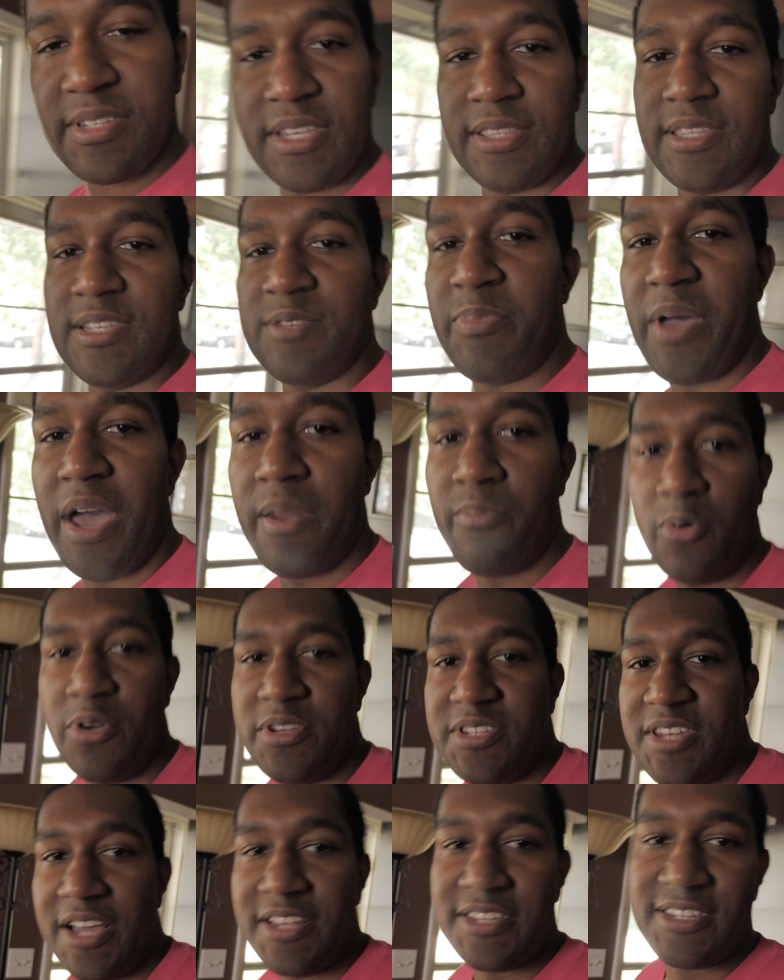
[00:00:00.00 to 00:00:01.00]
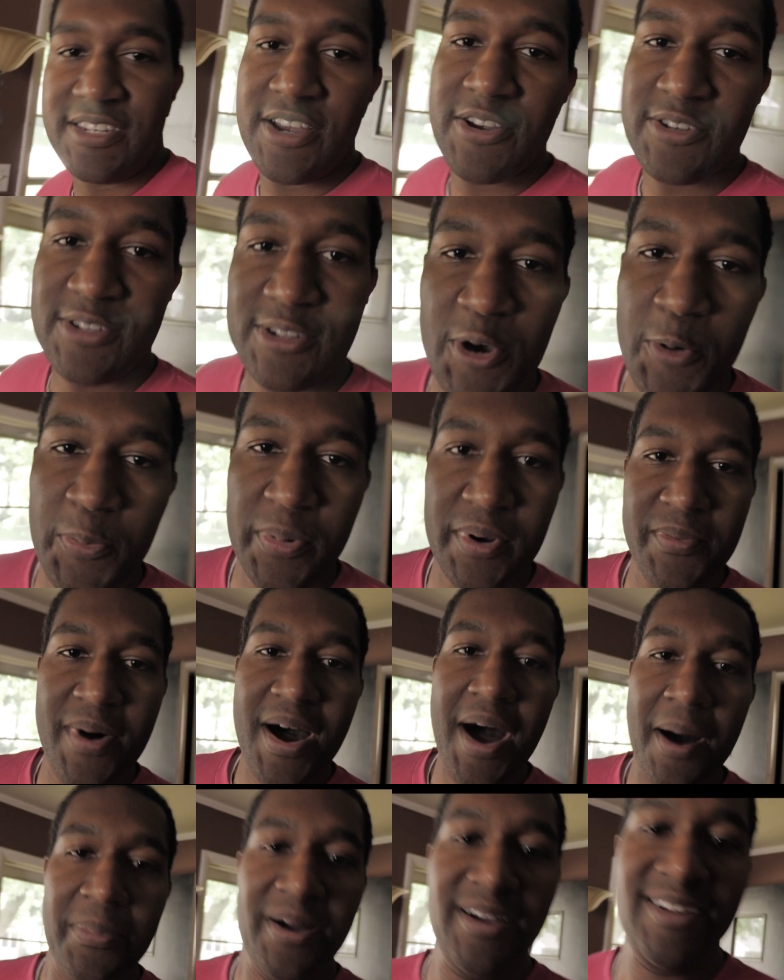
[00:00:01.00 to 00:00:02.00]
get these bad boys downstairs and open them
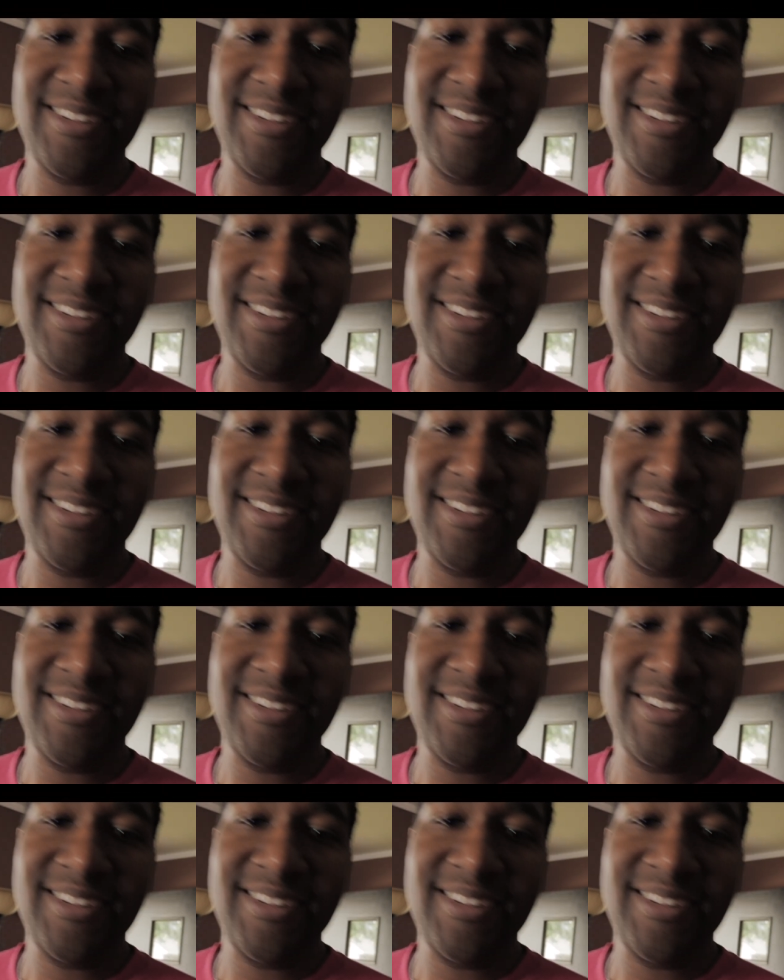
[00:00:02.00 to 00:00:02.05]
up.